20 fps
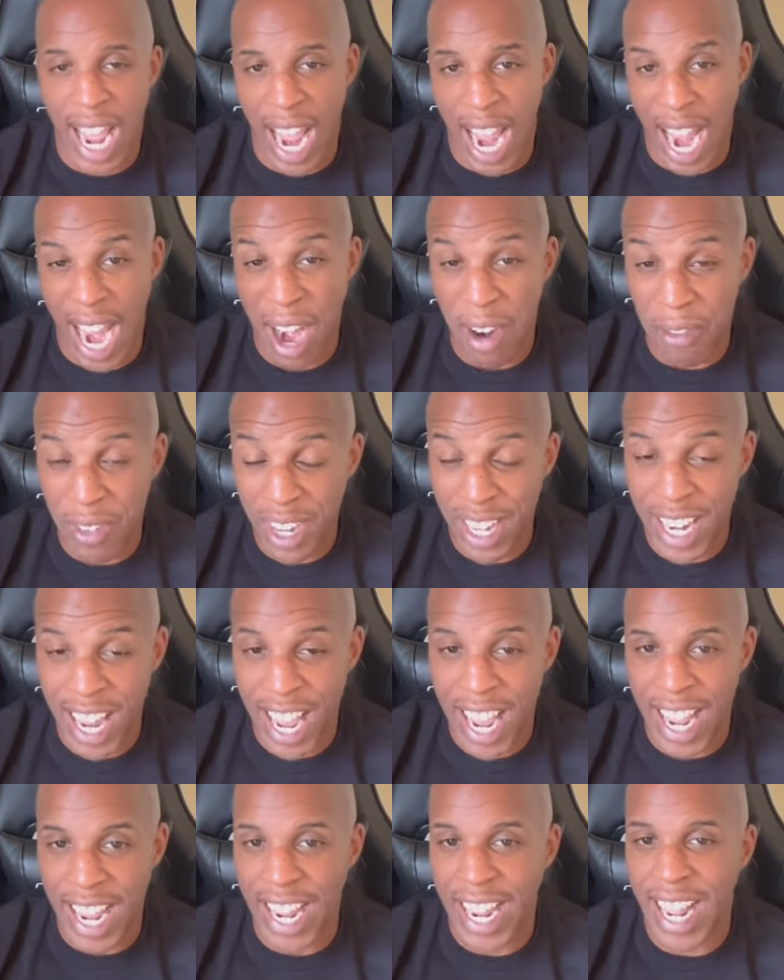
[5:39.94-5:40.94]
every
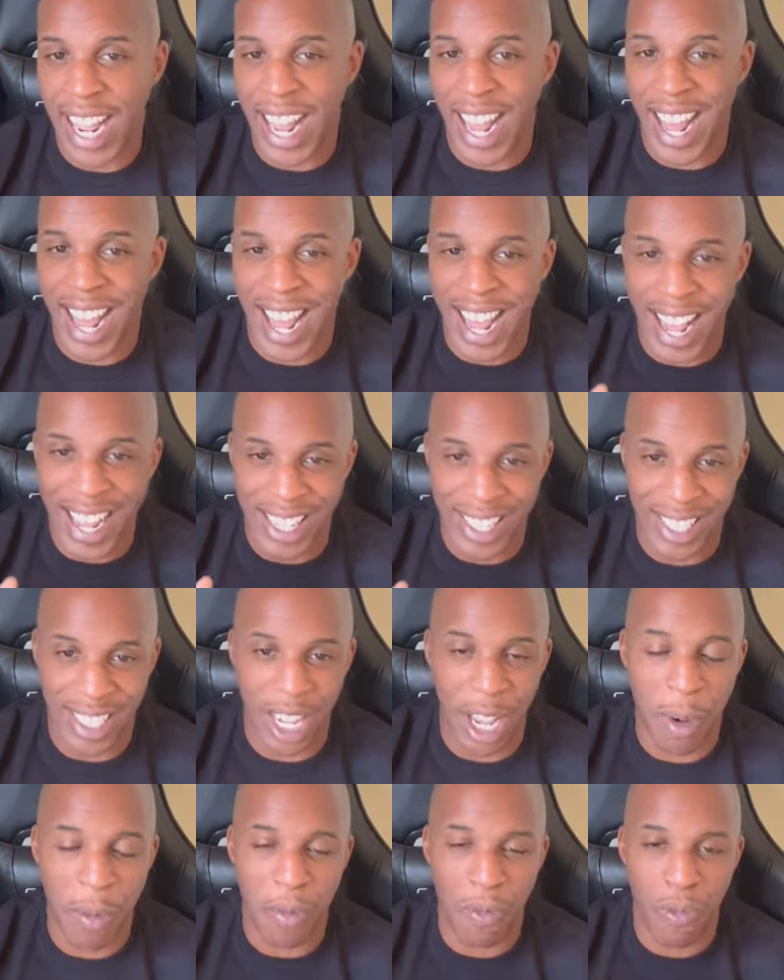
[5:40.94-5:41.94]
day
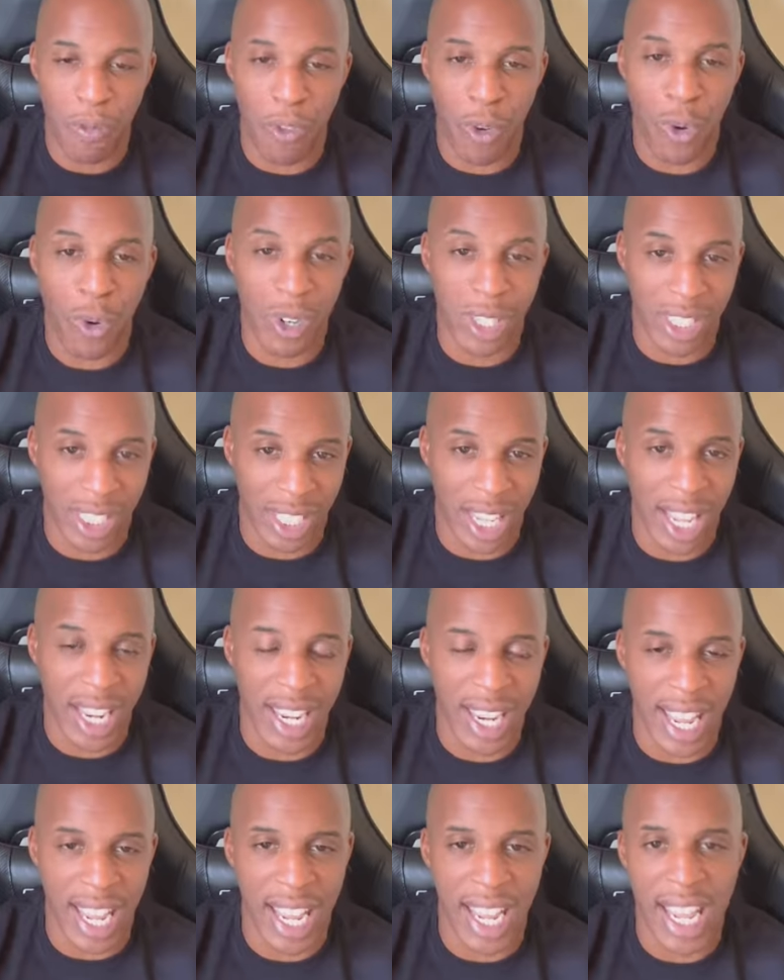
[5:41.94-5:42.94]
except for
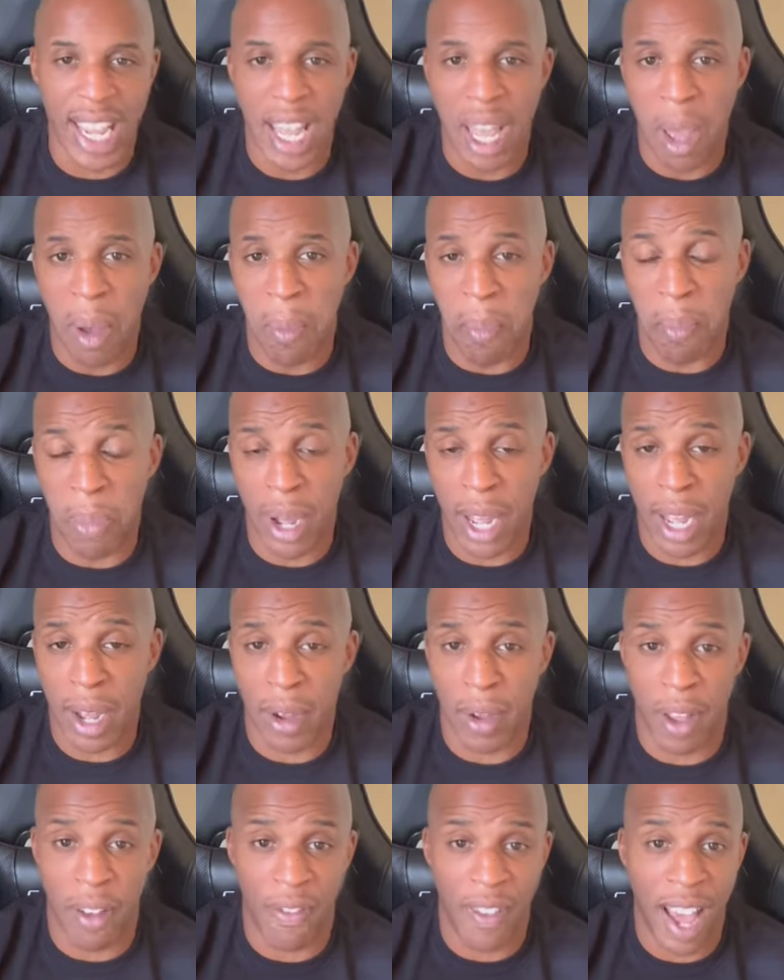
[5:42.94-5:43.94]
Sunday.
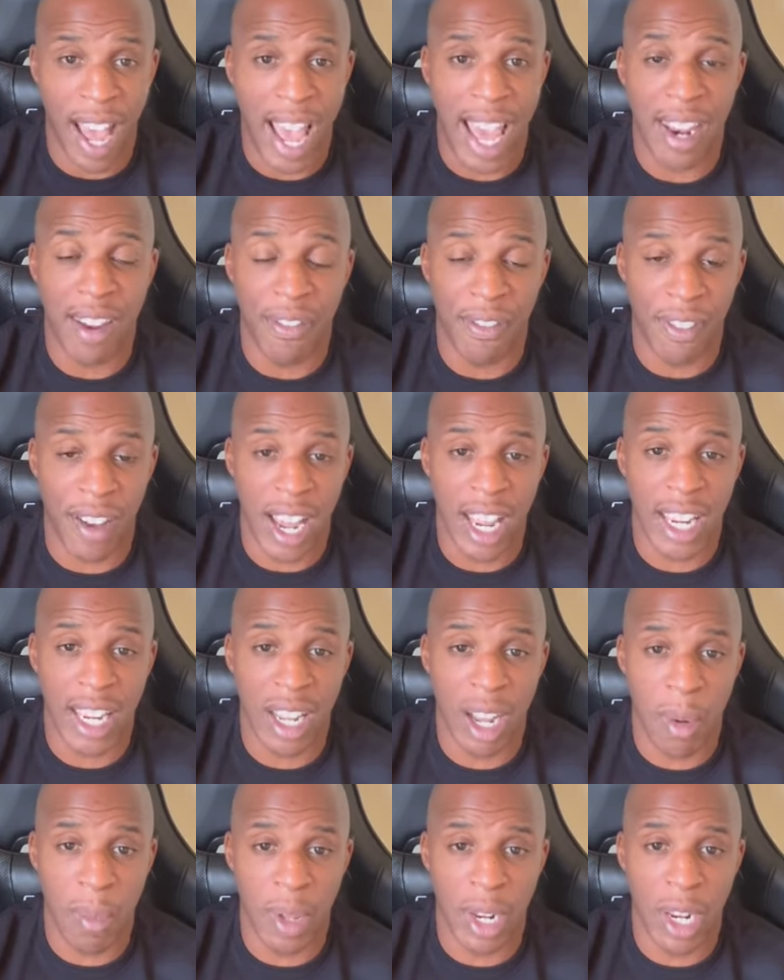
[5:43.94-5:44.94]
But if I had a fight
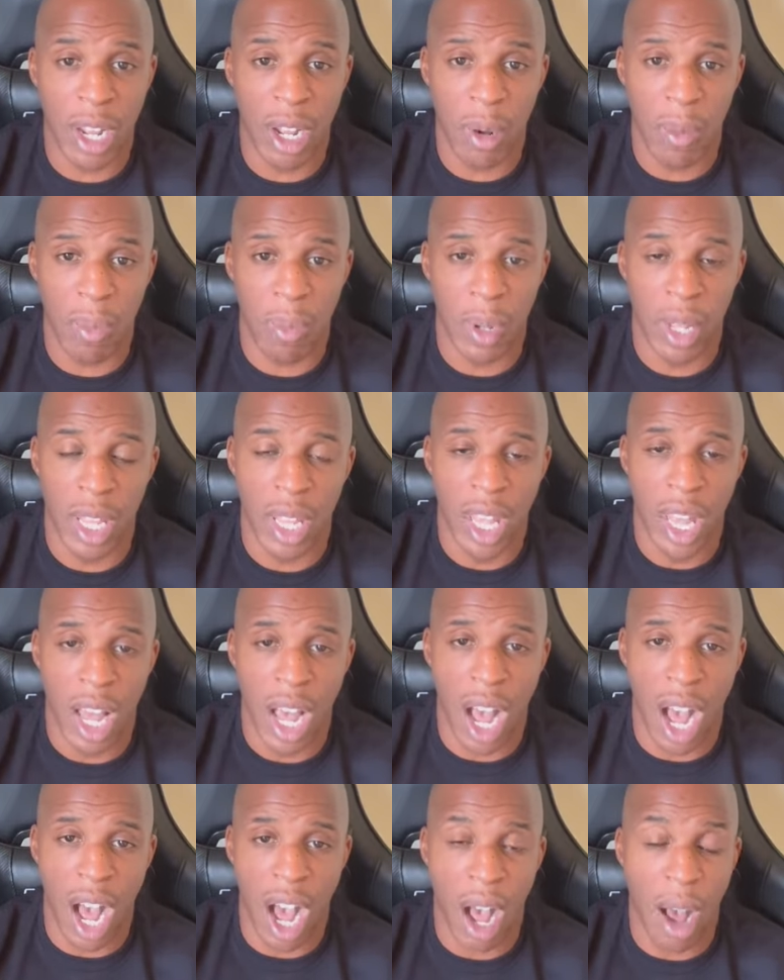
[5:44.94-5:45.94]
coming up,
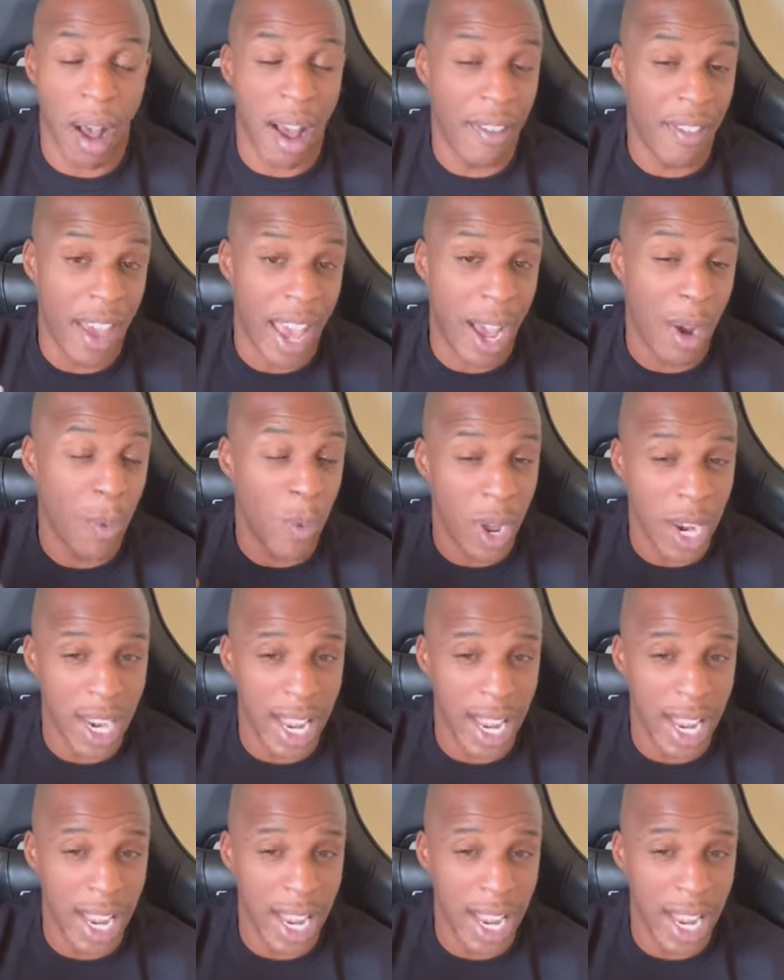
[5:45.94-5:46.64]
uh, I've had one